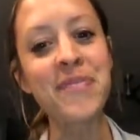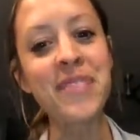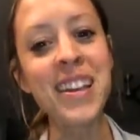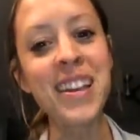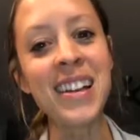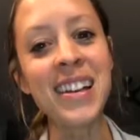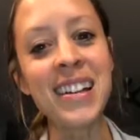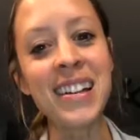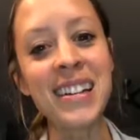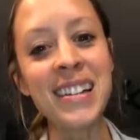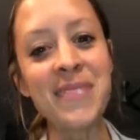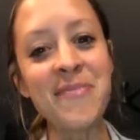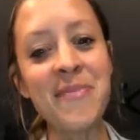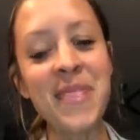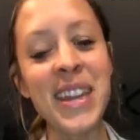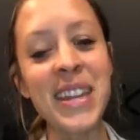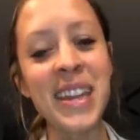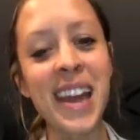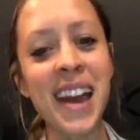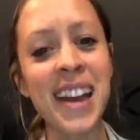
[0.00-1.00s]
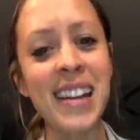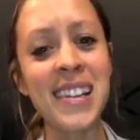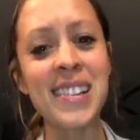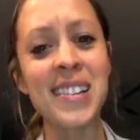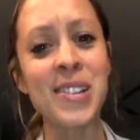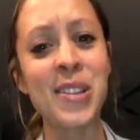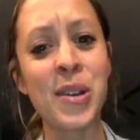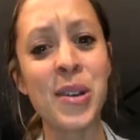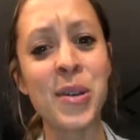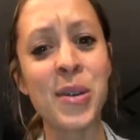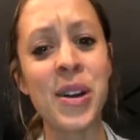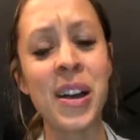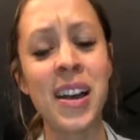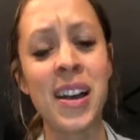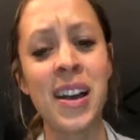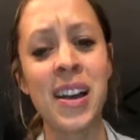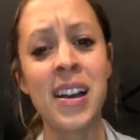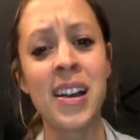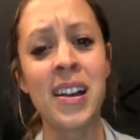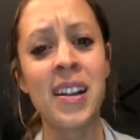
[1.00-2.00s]
Yeah, so
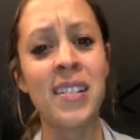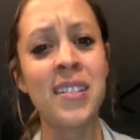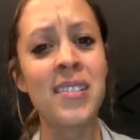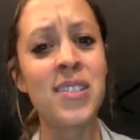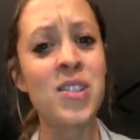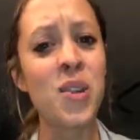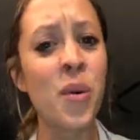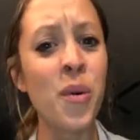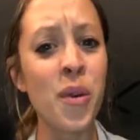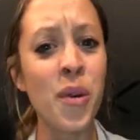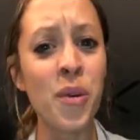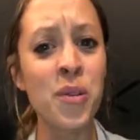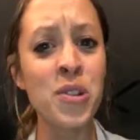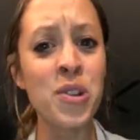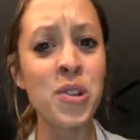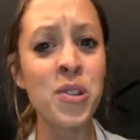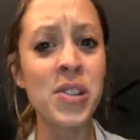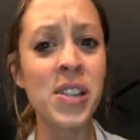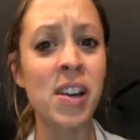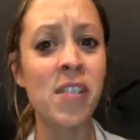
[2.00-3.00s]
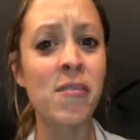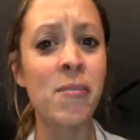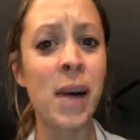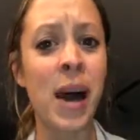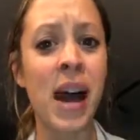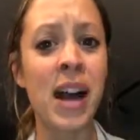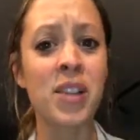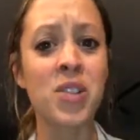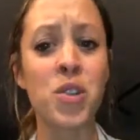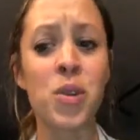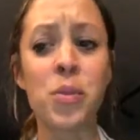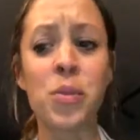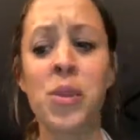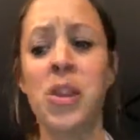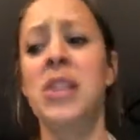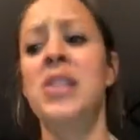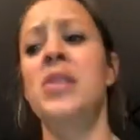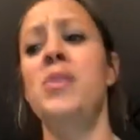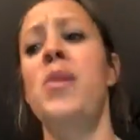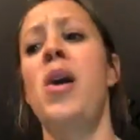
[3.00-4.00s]
don't hold yourself back. Don't
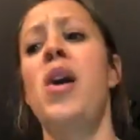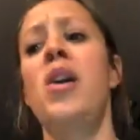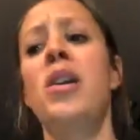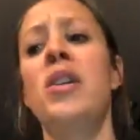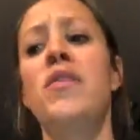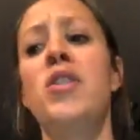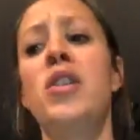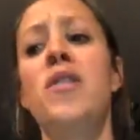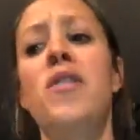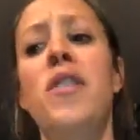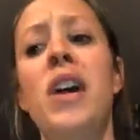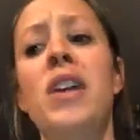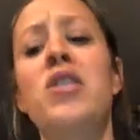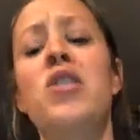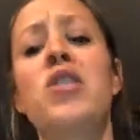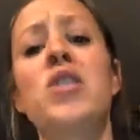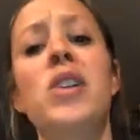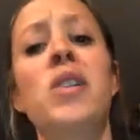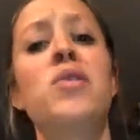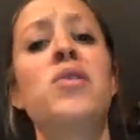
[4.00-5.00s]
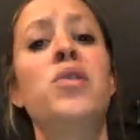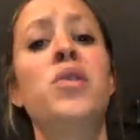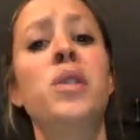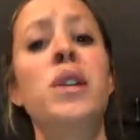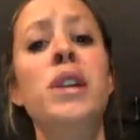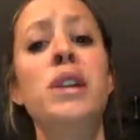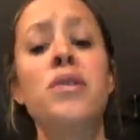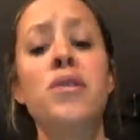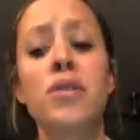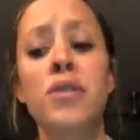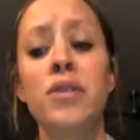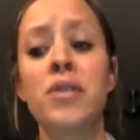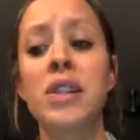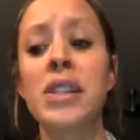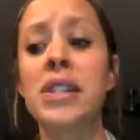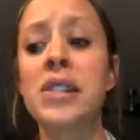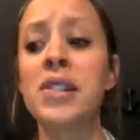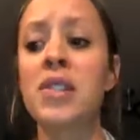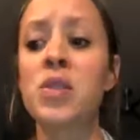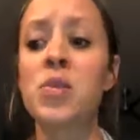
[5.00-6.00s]
play small. If you find yourself looking for
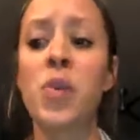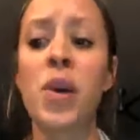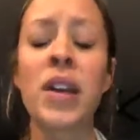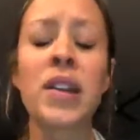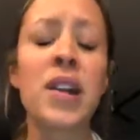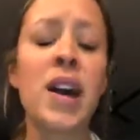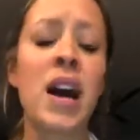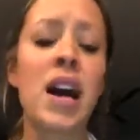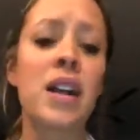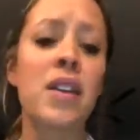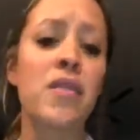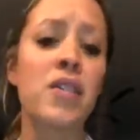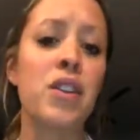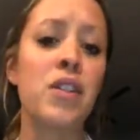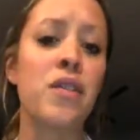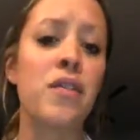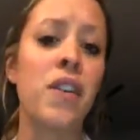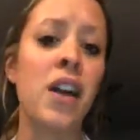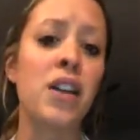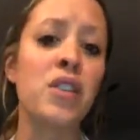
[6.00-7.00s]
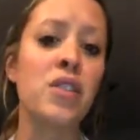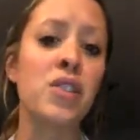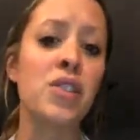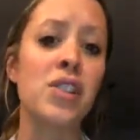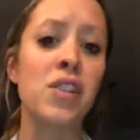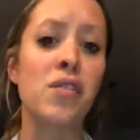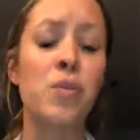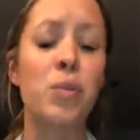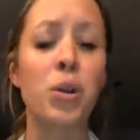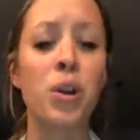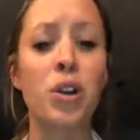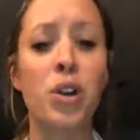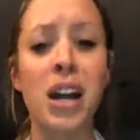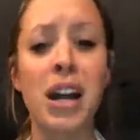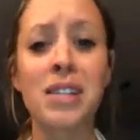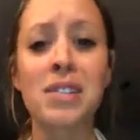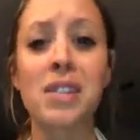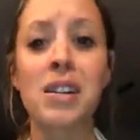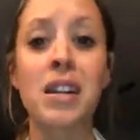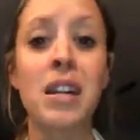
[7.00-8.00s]
reasons why not, if you find yourself
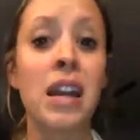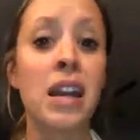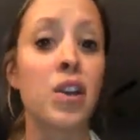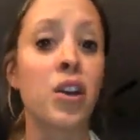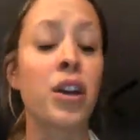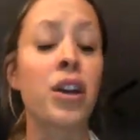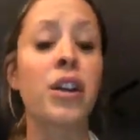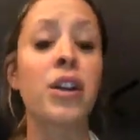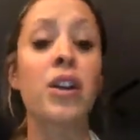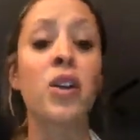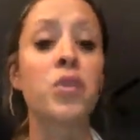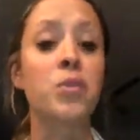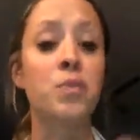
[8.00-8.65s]
procrastinating